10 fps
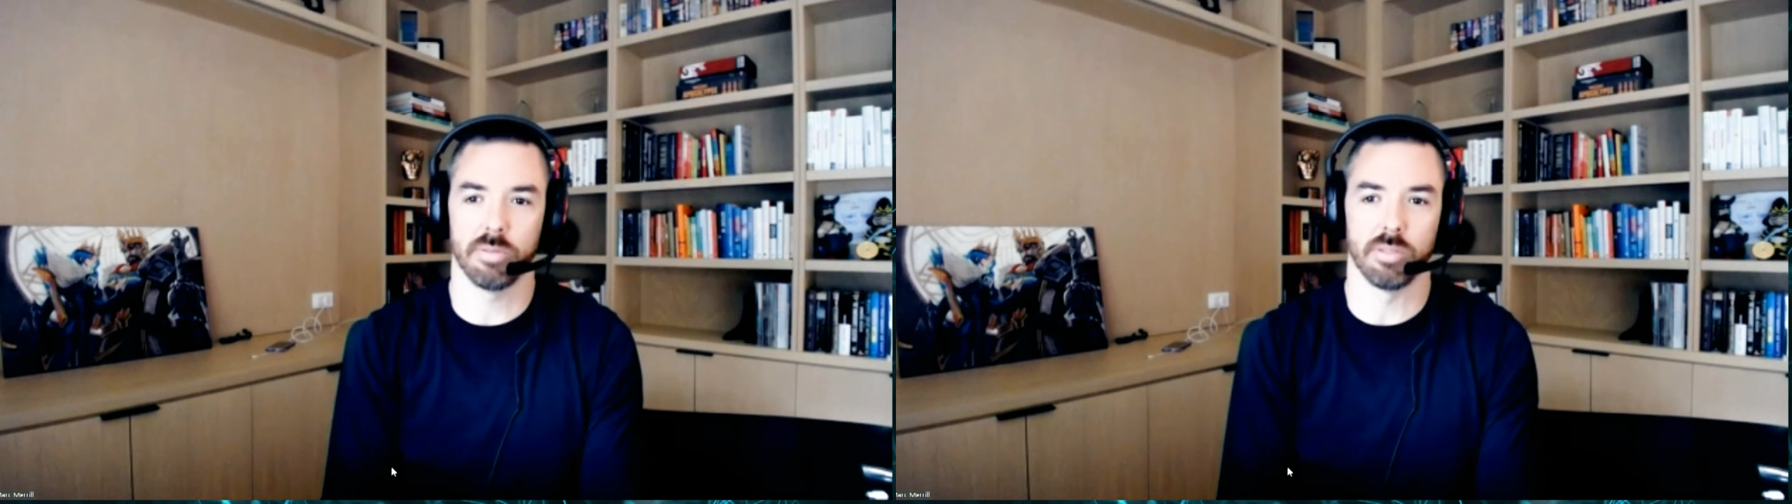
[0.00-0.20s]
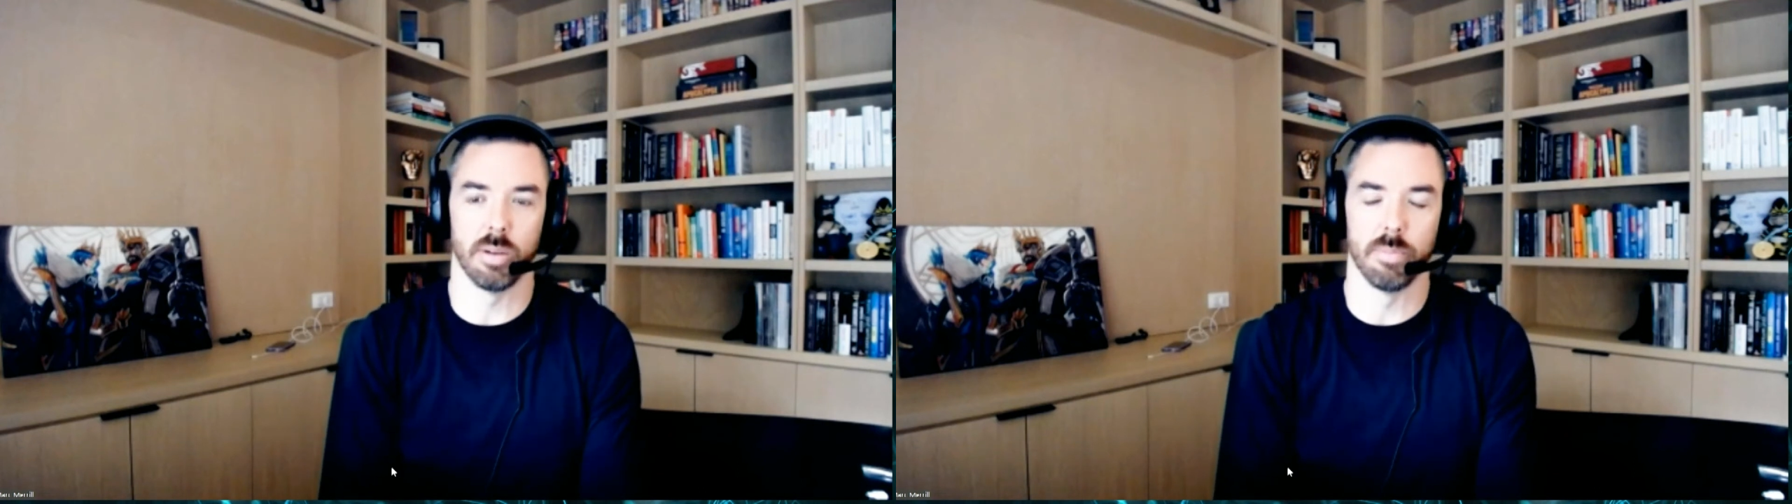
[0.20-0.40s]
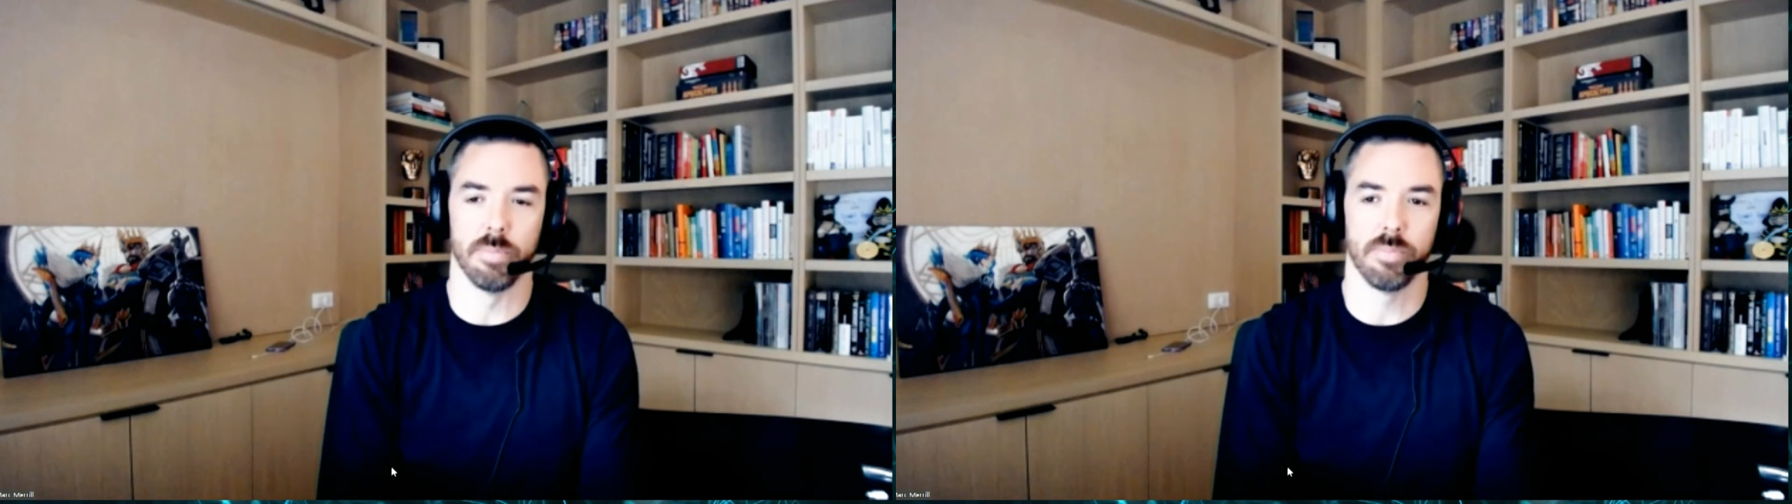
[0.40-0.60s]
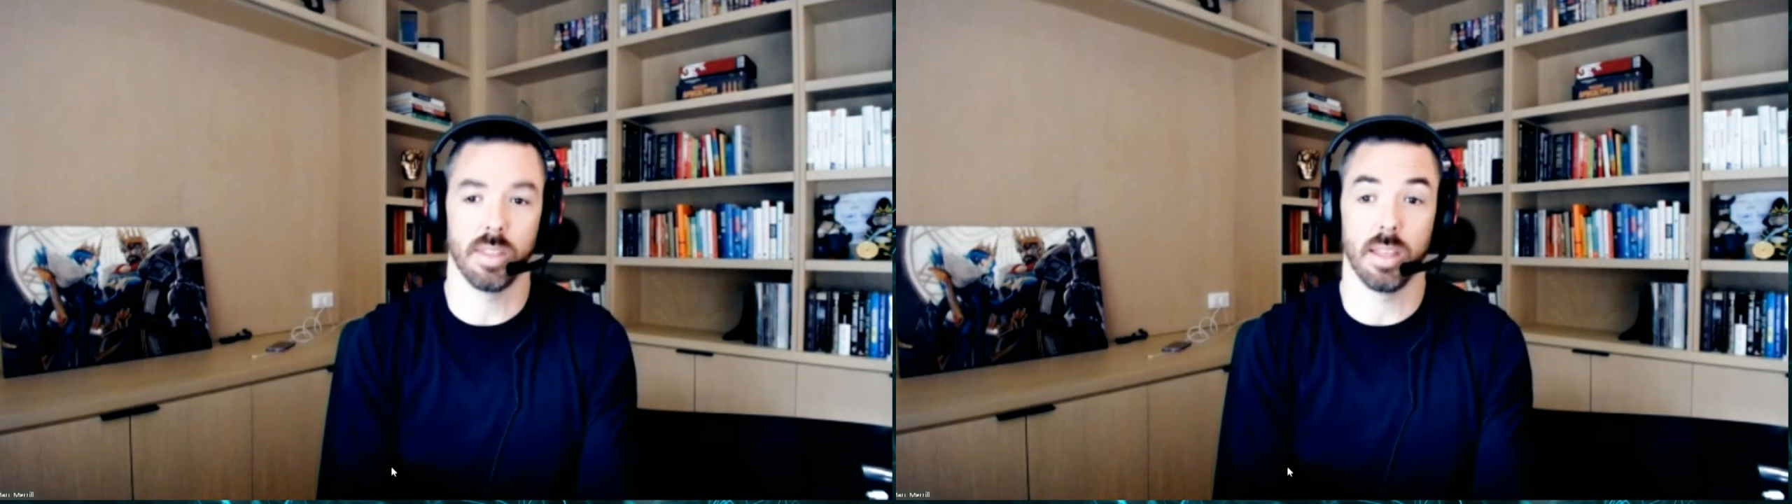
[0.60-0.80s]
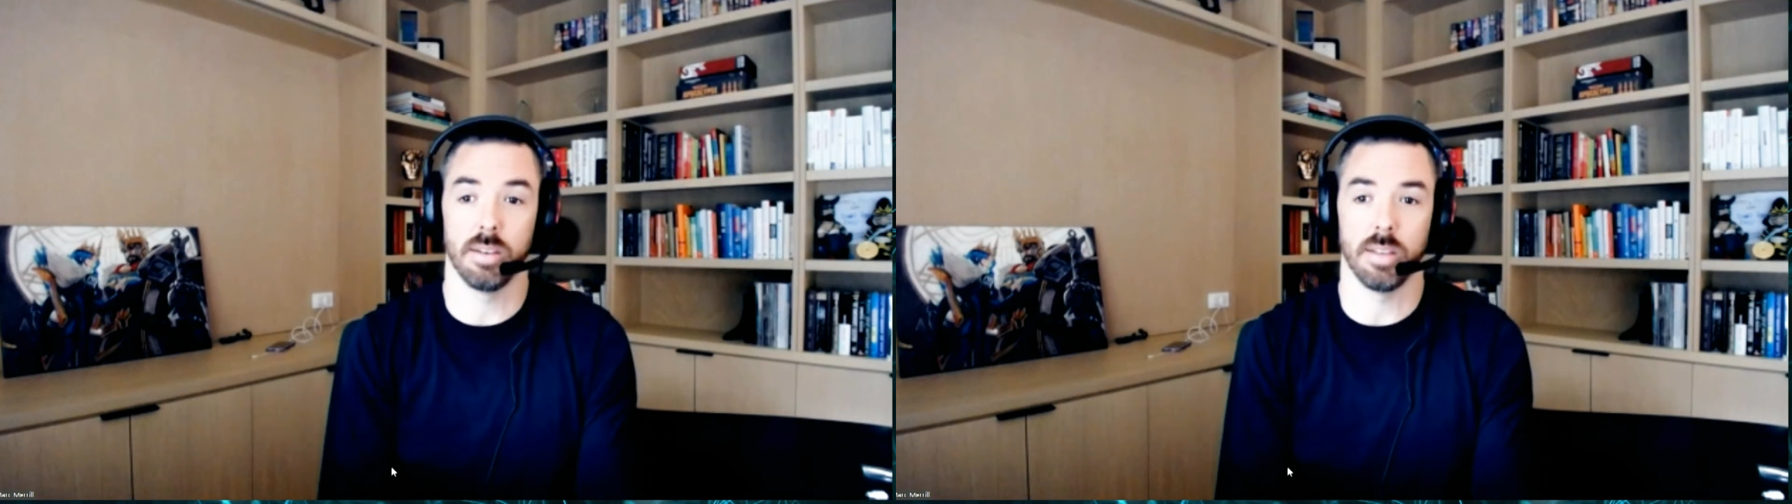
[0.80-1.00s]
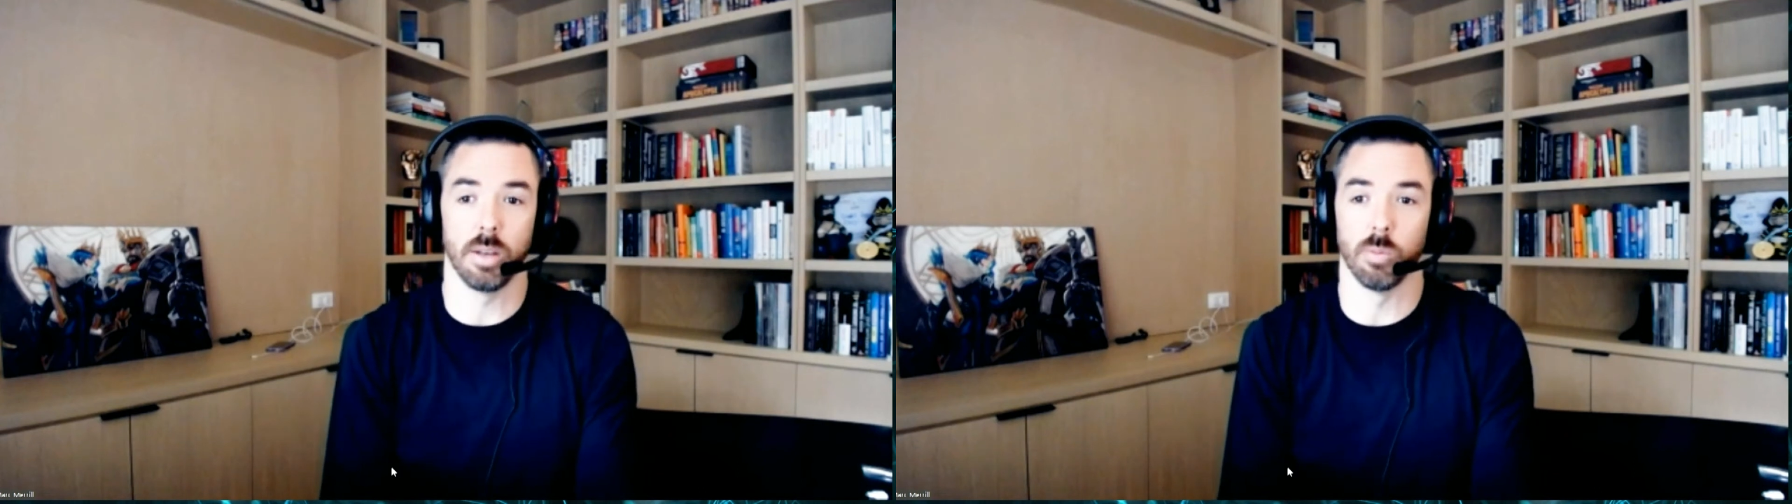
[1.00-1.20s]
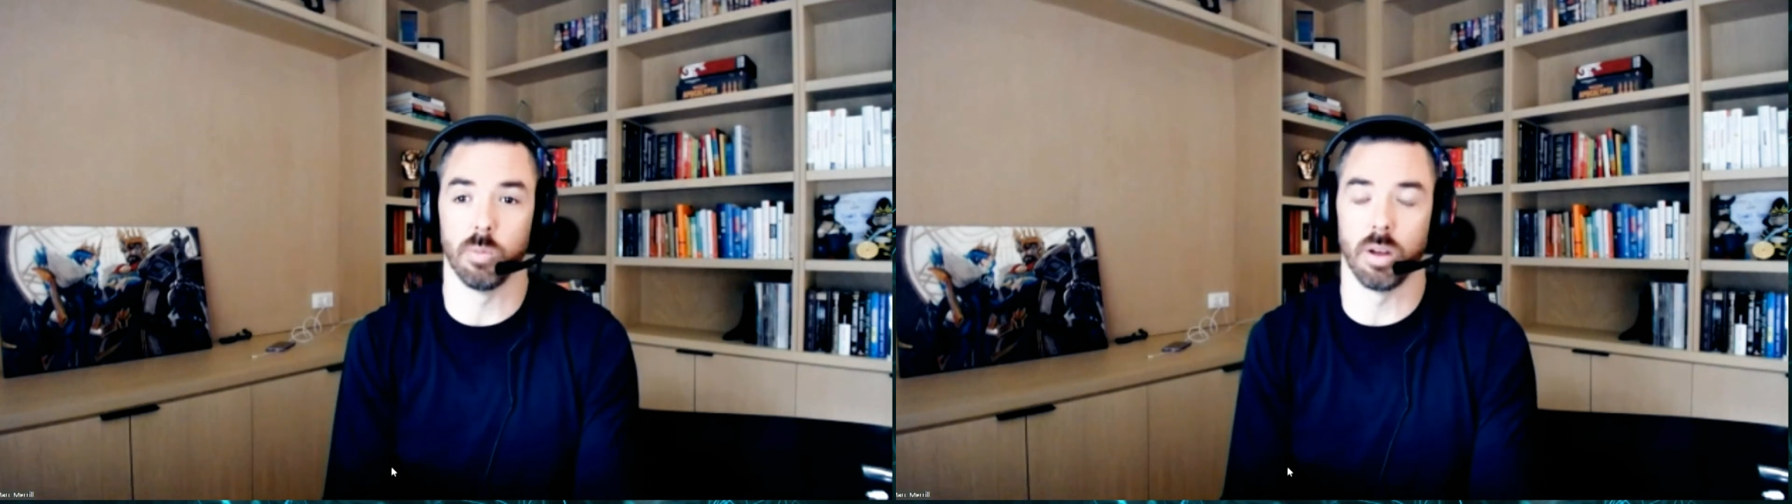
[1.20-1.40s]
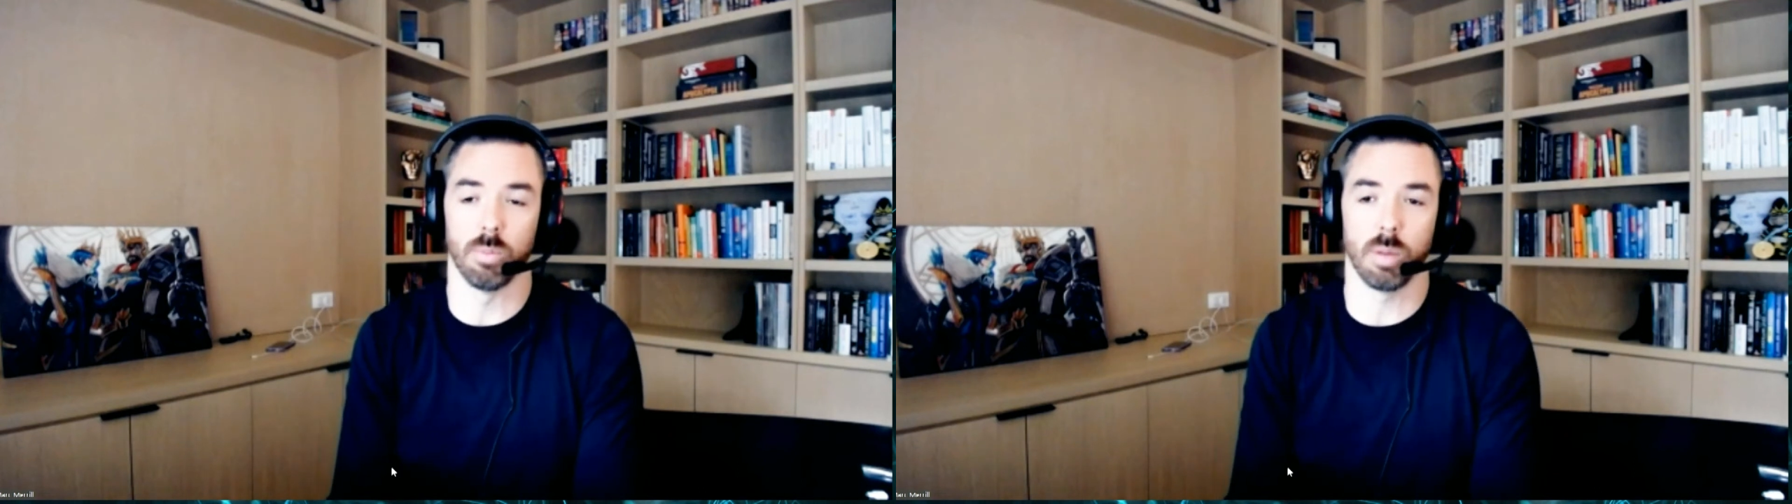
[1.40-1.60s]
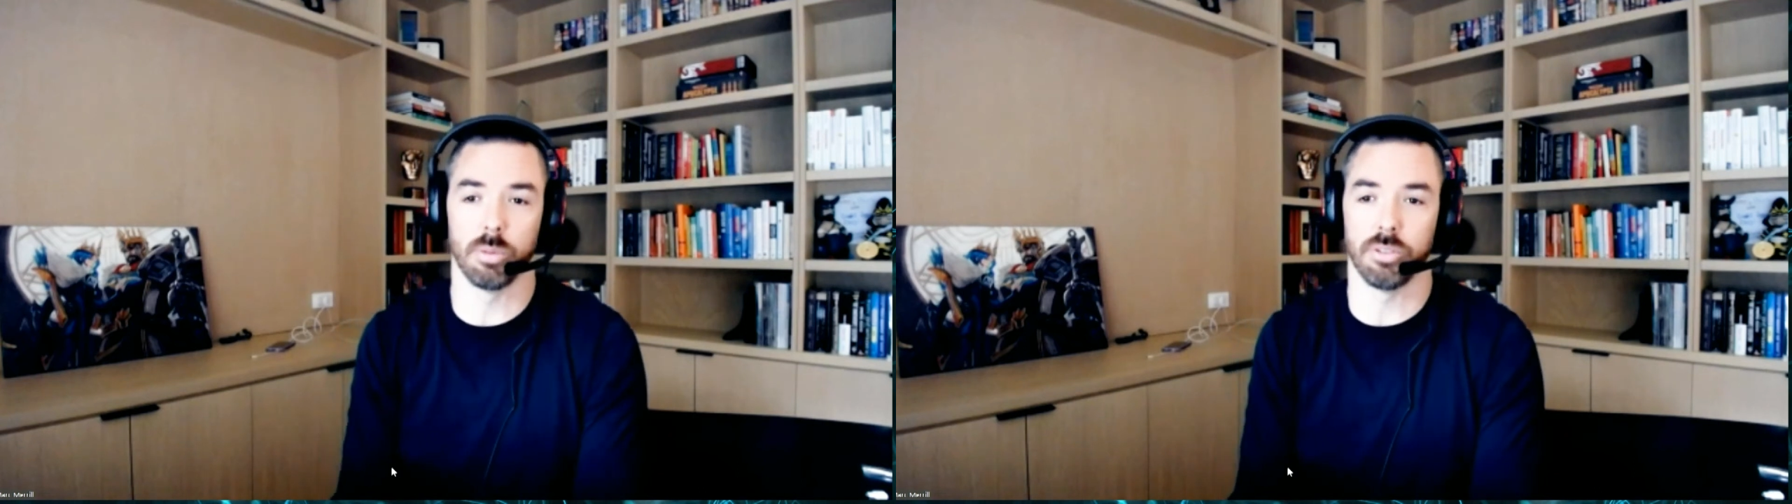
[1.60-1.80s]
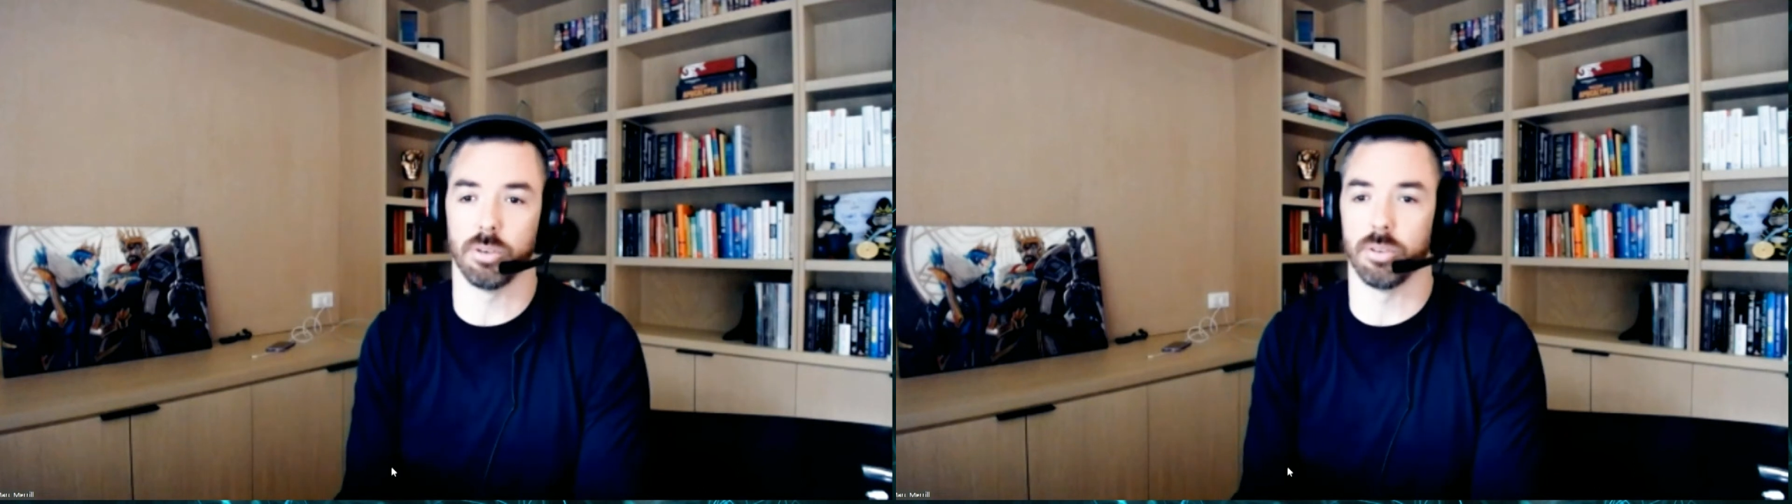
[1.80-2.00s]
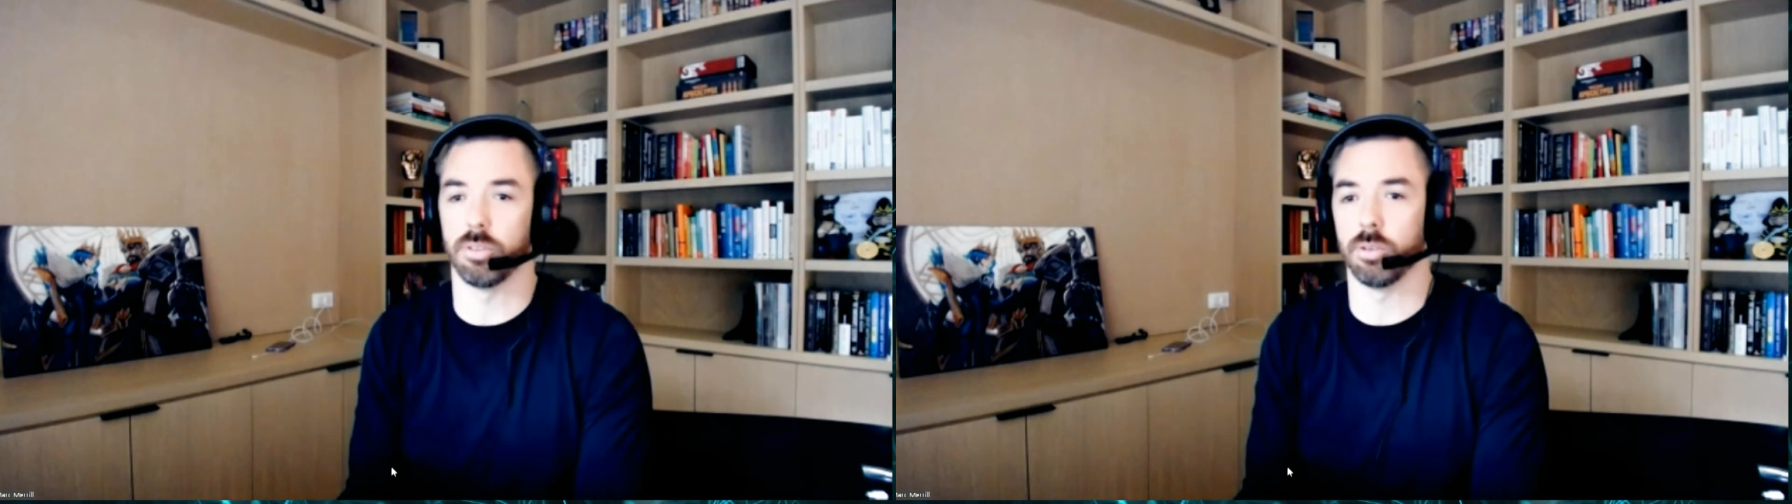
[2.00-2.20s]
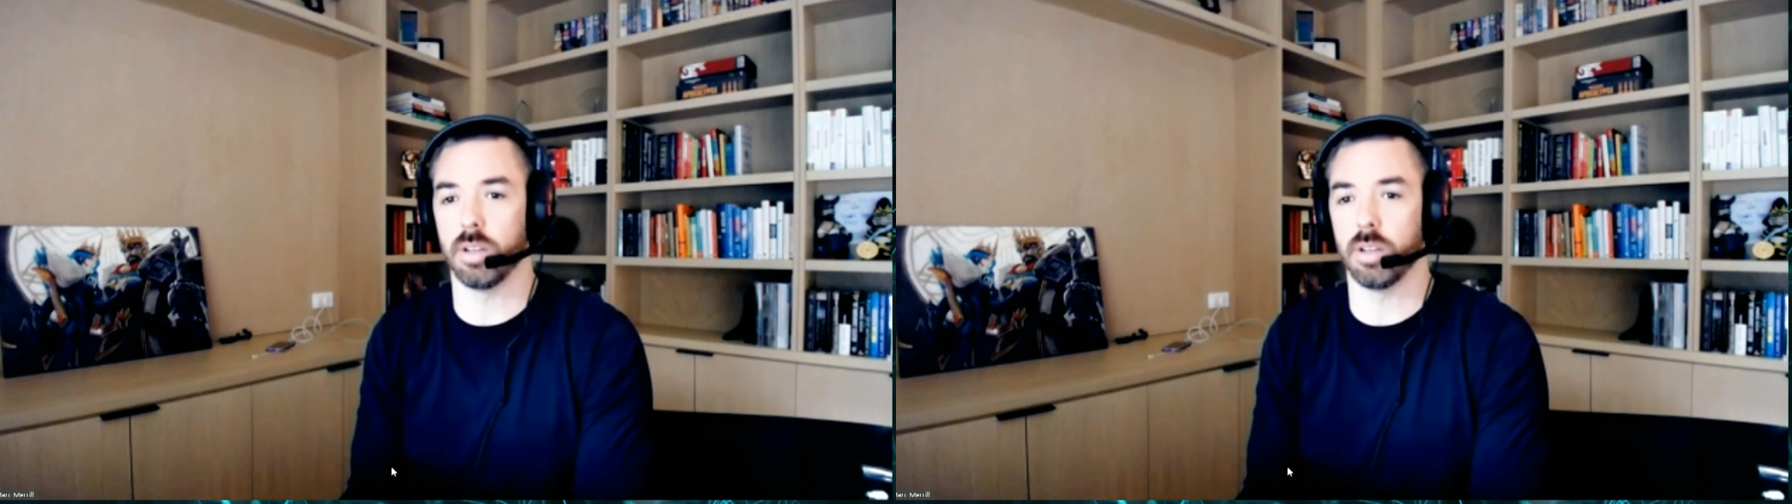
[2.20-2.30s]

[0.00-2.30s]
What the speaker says: from, other publishers or